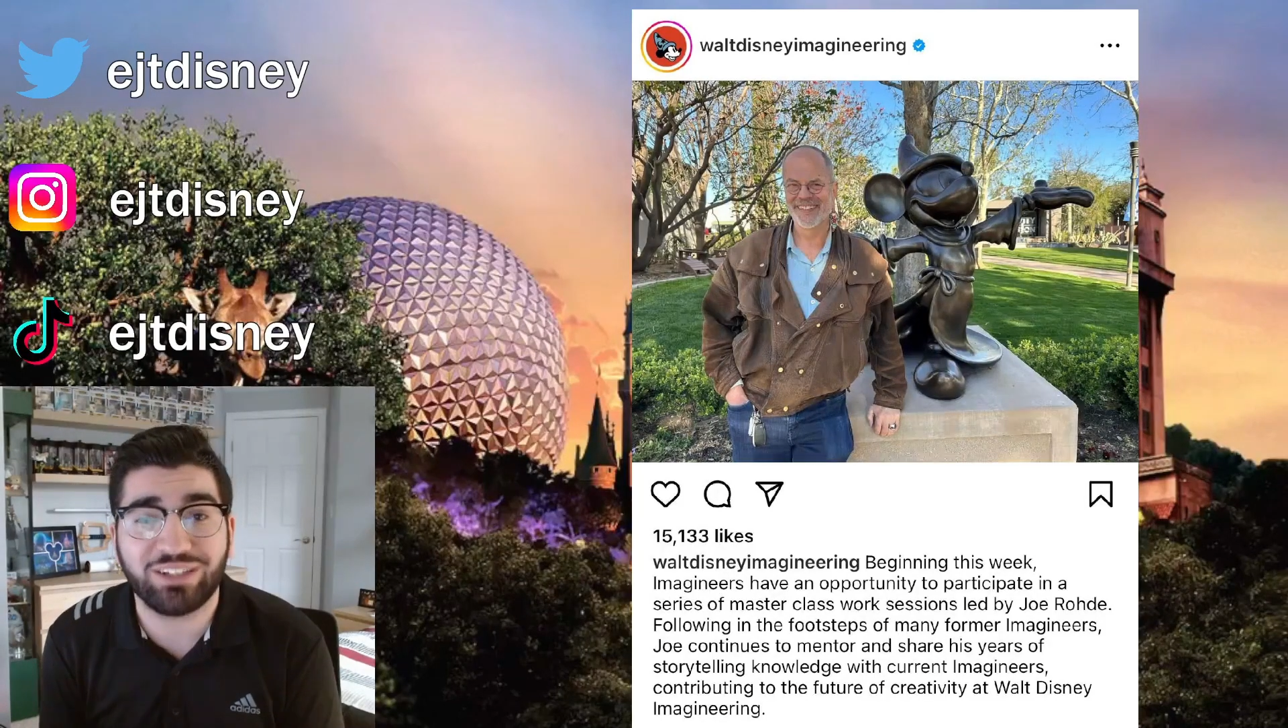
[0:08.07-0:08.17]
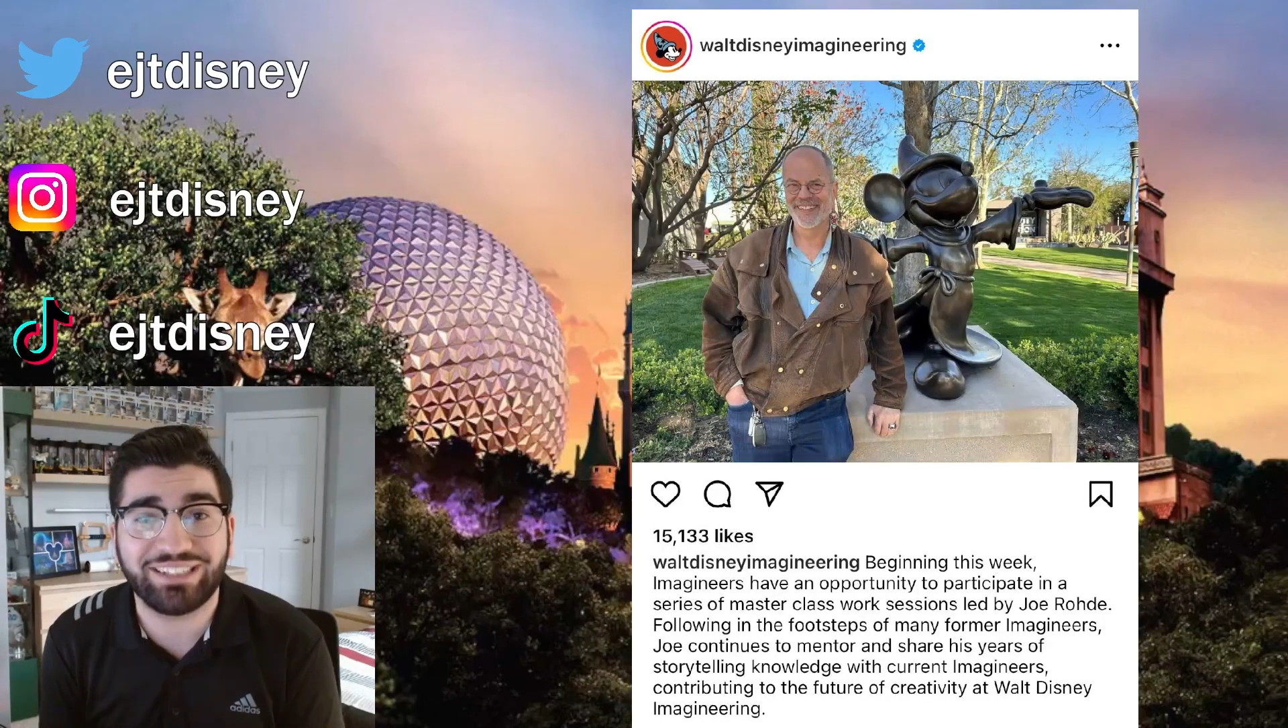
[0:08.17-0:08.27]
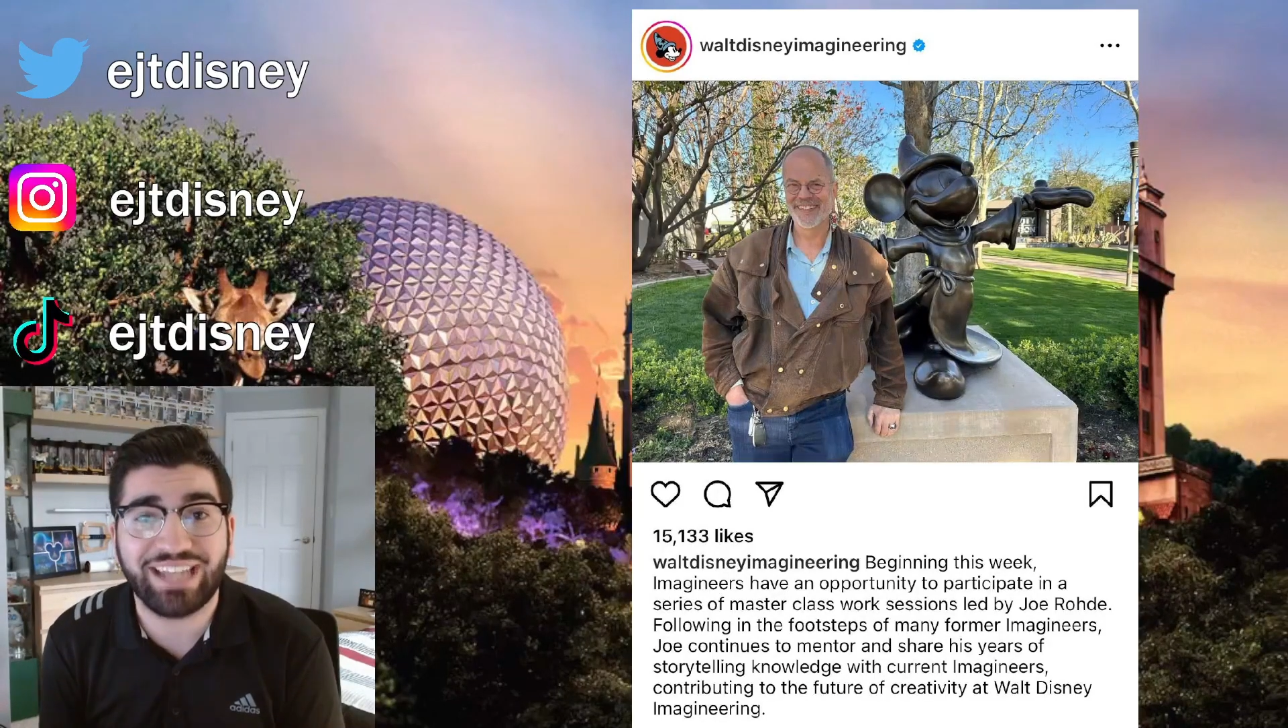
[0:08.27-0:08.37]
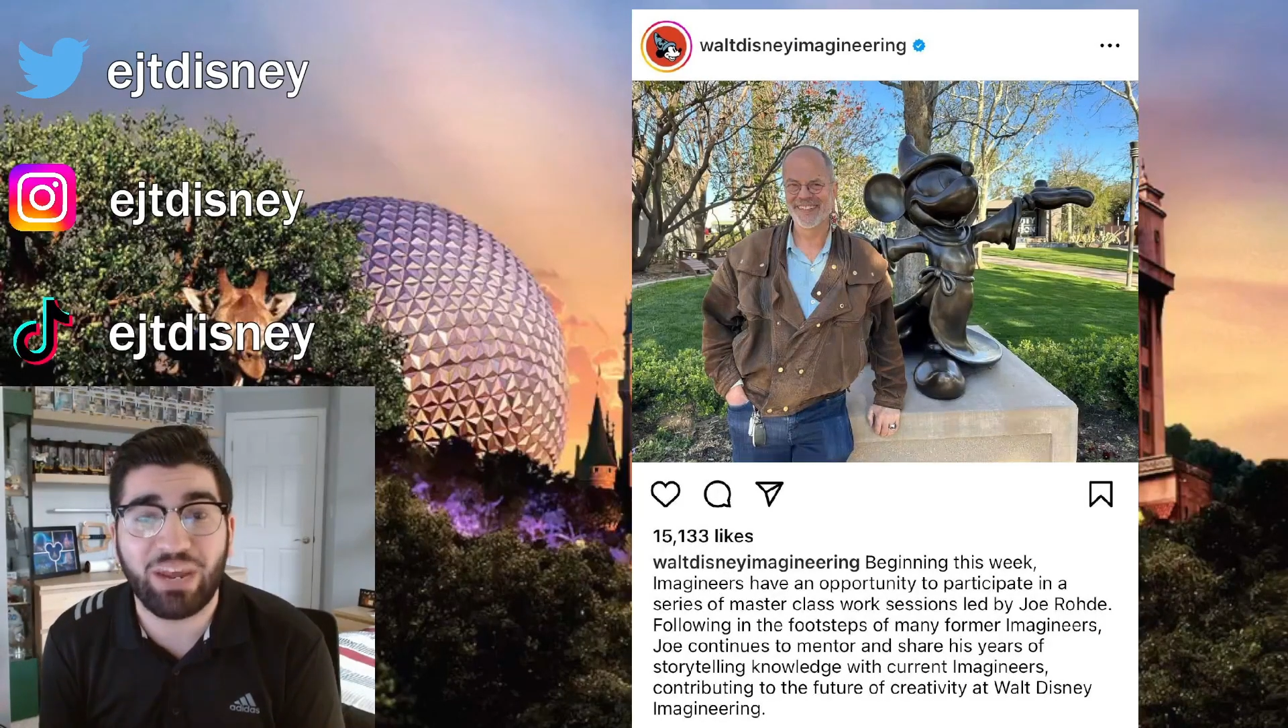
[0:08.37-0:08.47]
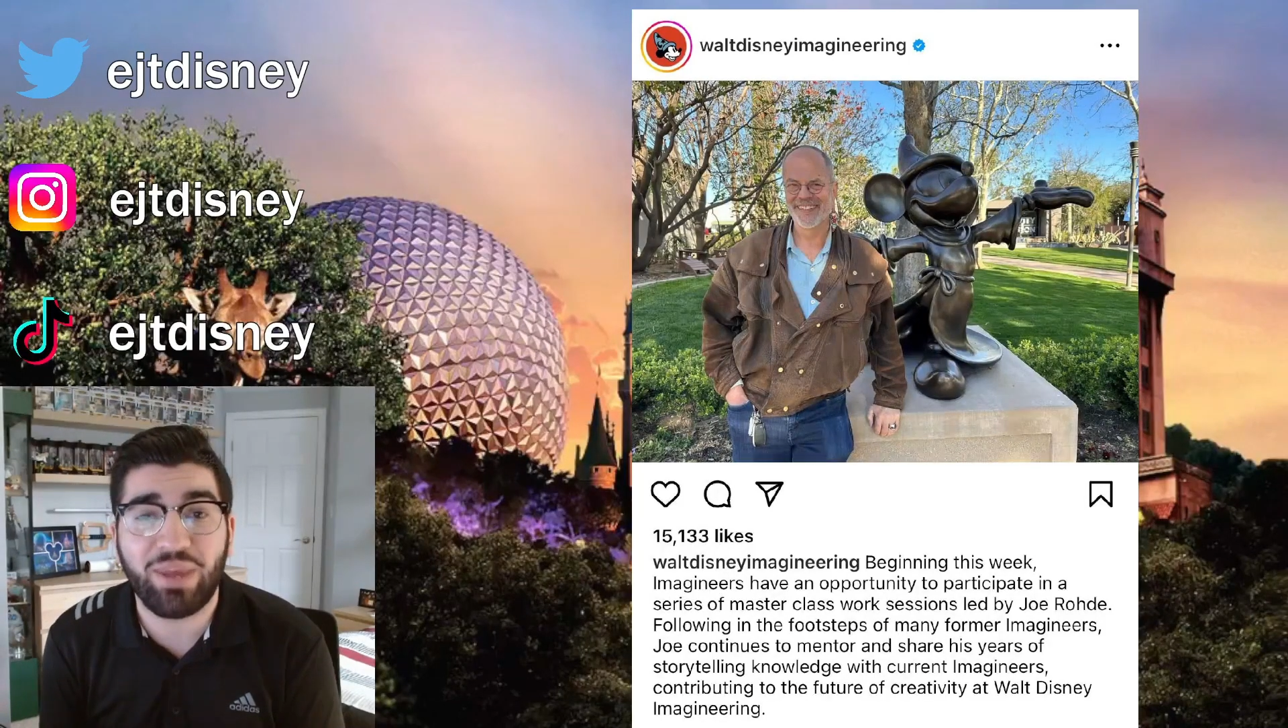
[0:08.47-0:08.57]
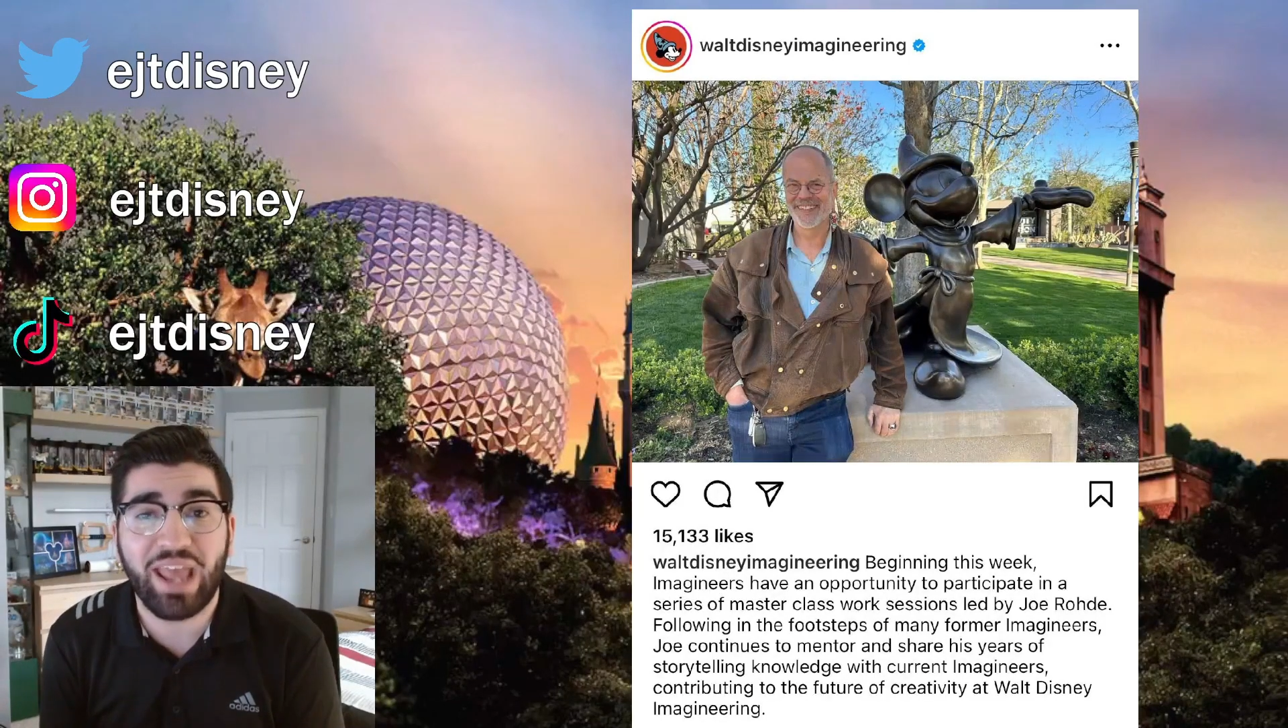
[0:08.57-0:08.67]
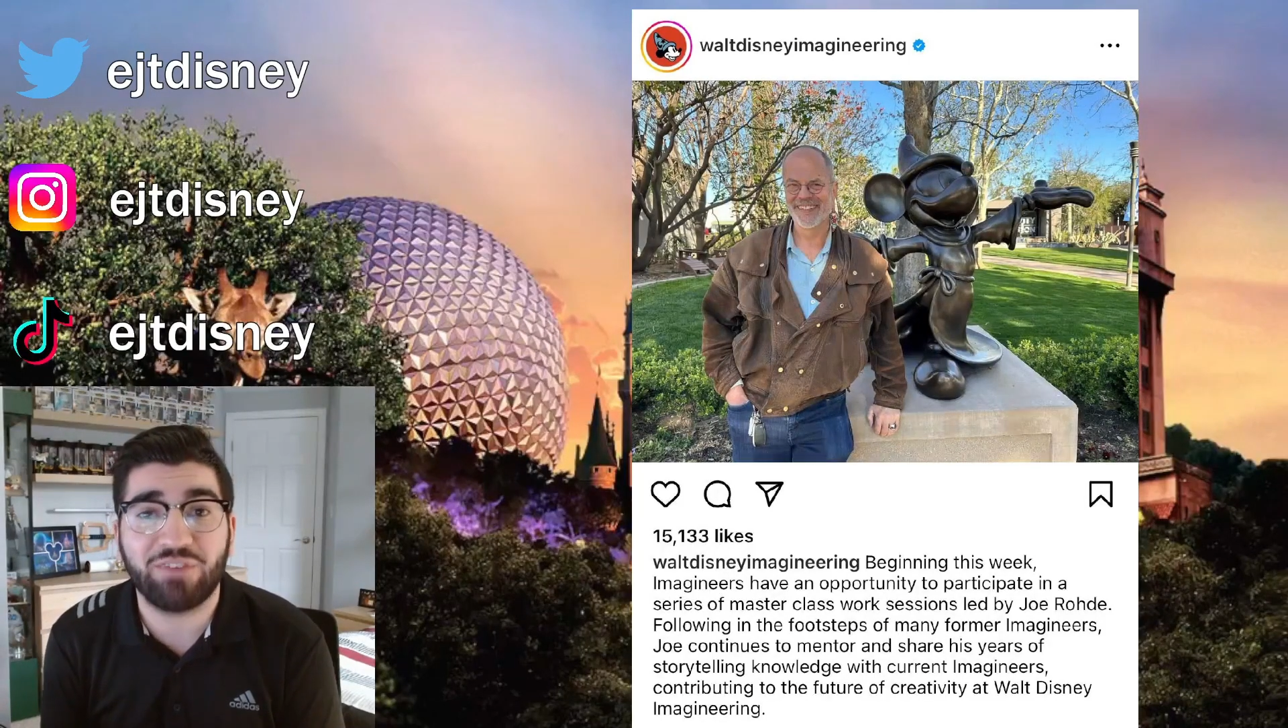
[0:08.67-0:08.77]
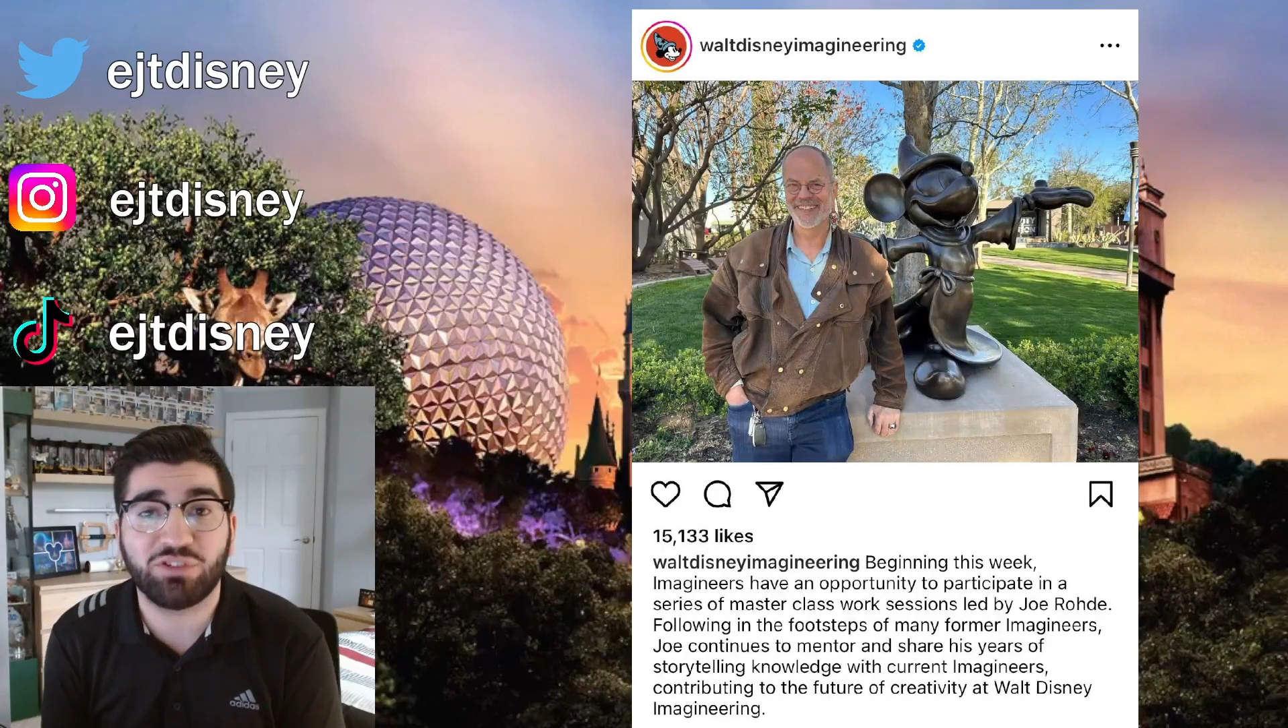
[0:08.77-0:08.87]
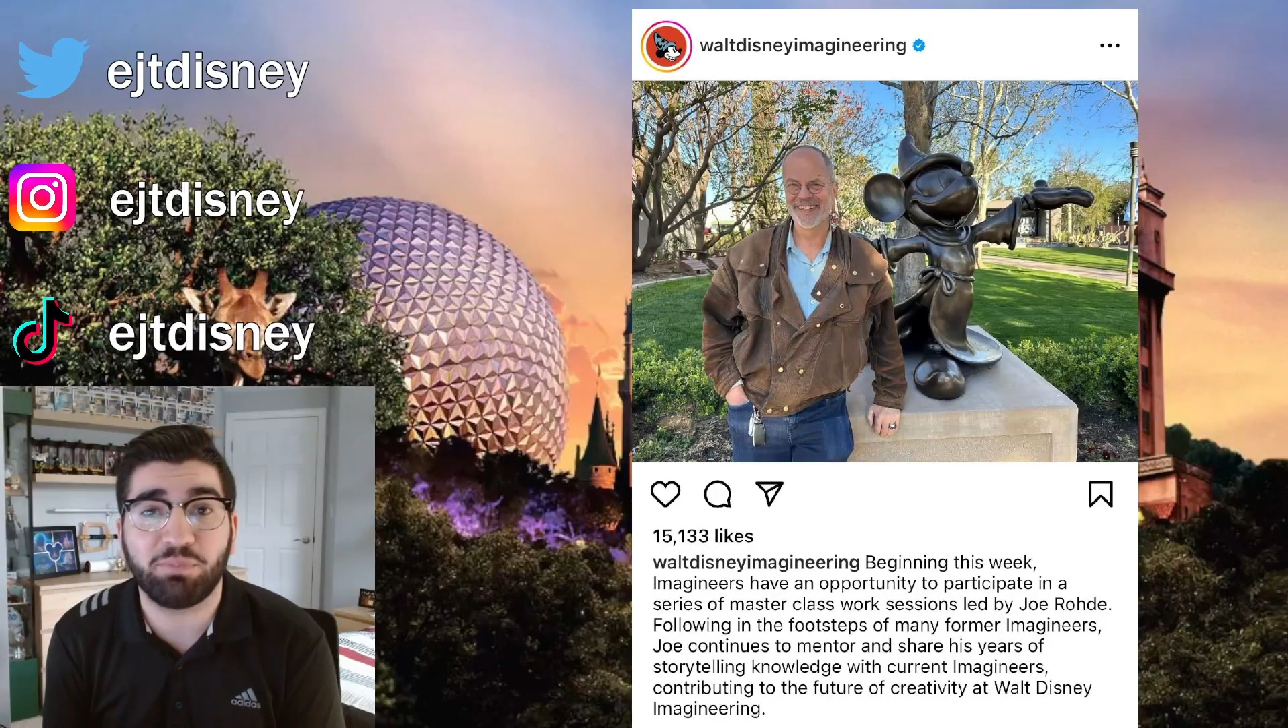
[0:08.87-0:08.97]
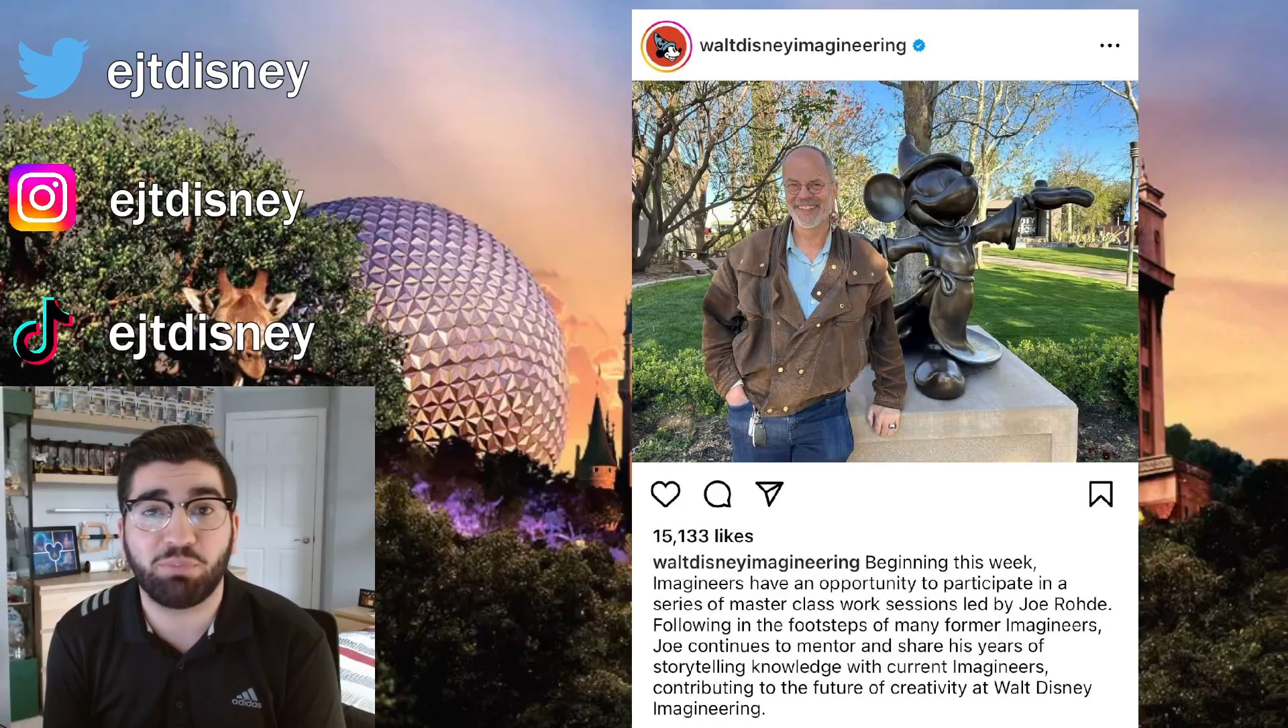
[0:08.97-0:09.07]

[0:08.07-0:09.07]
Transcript: Today we have some